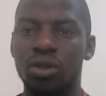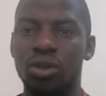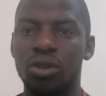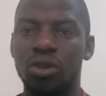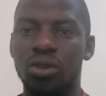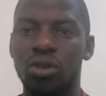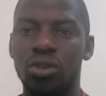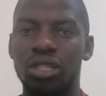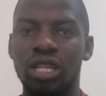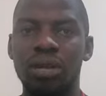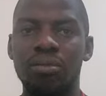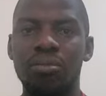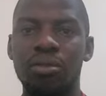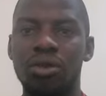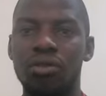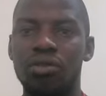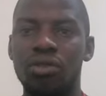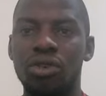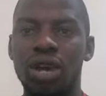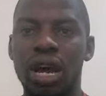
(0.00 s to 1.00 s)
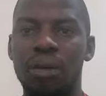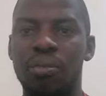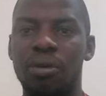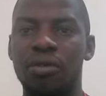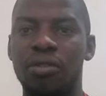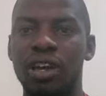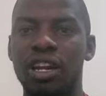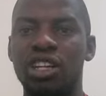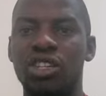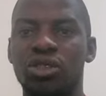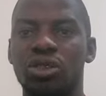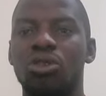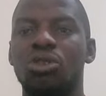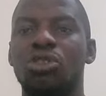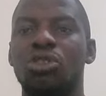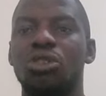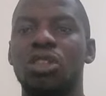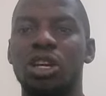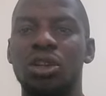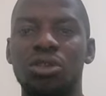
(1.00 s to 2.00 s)
Because some of you are providing
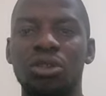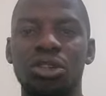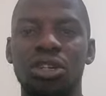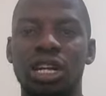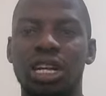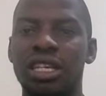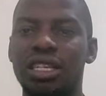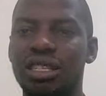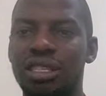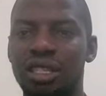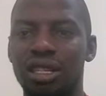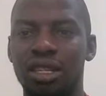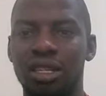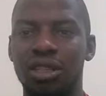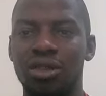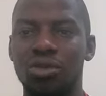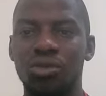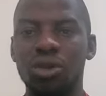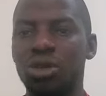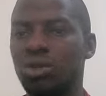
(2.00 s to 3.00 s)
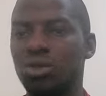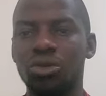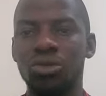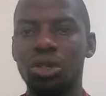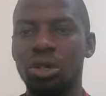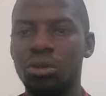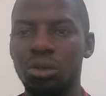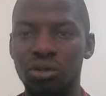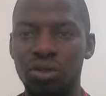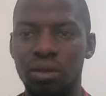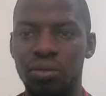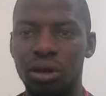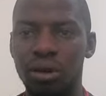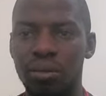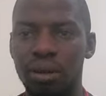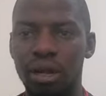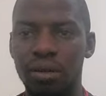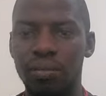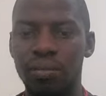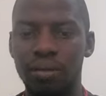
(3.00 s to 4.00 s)
solutions that are not realistic. They want to remove the
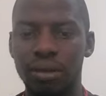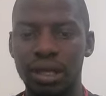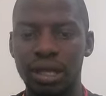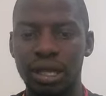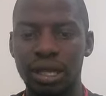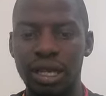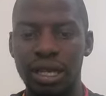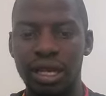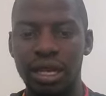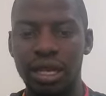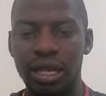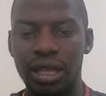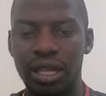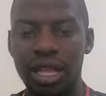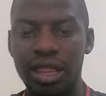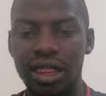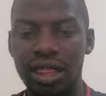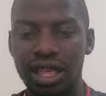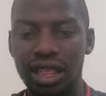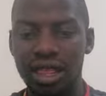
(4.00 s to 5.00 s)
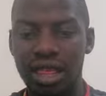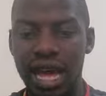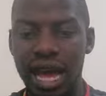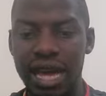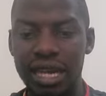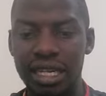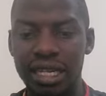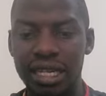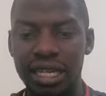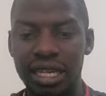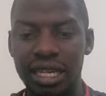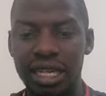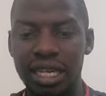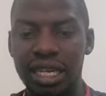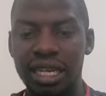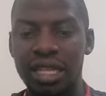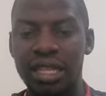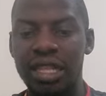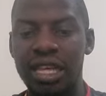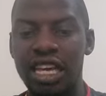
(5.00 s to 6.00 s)
problem. Then the third,
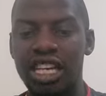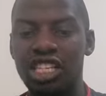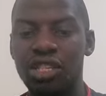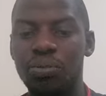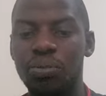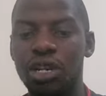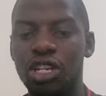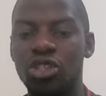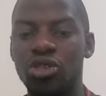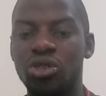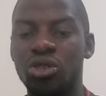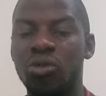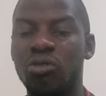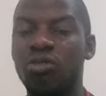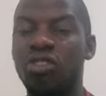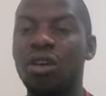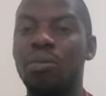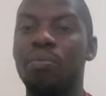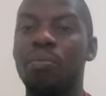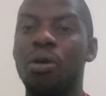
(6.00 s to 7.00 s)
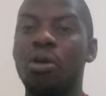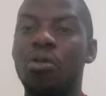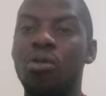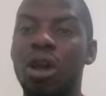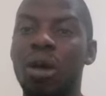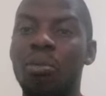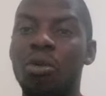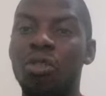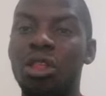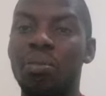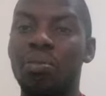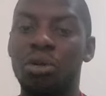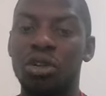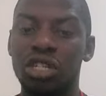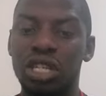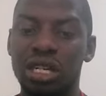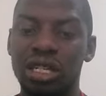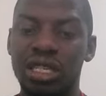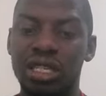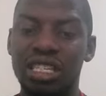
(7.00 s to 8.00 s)
the experience of the program or the
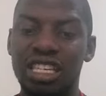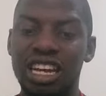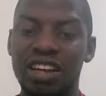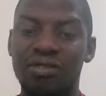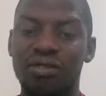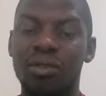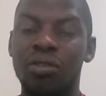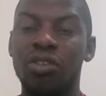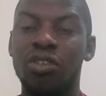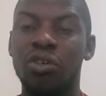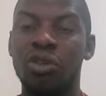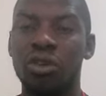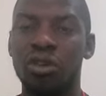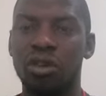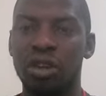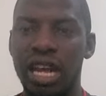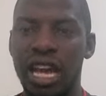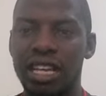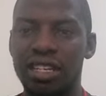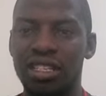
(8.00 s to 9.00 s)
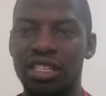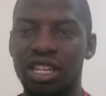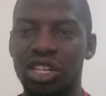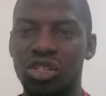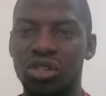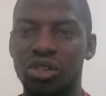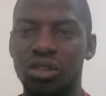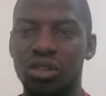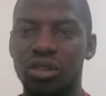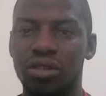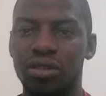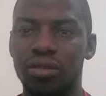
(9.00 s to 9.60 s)
project staff or organization.